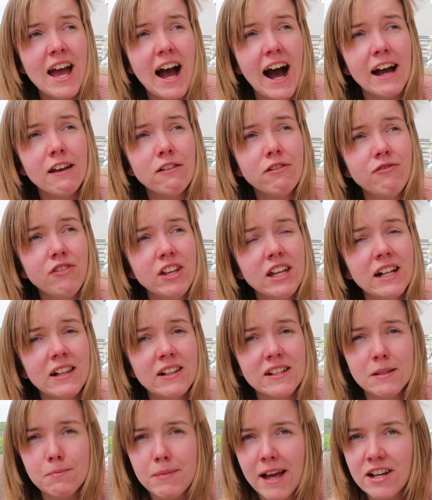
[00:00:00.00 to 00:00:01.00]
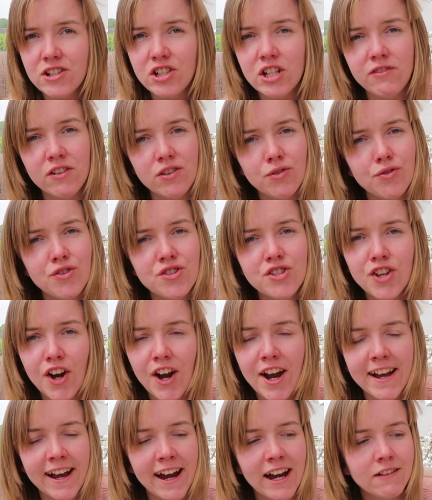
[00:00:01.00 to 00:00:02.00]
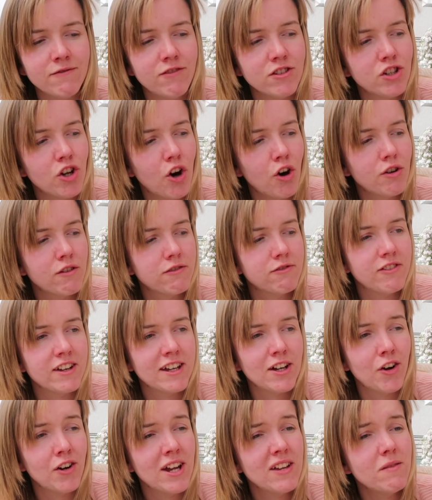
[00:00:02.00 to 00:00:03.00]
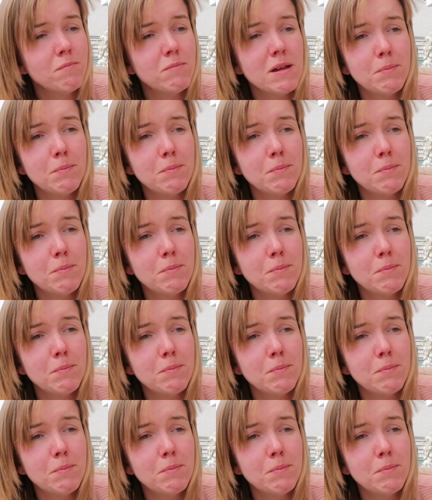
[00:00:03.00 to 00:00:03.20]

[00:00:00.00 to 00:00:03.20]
I feel especially for those starting out in photography or even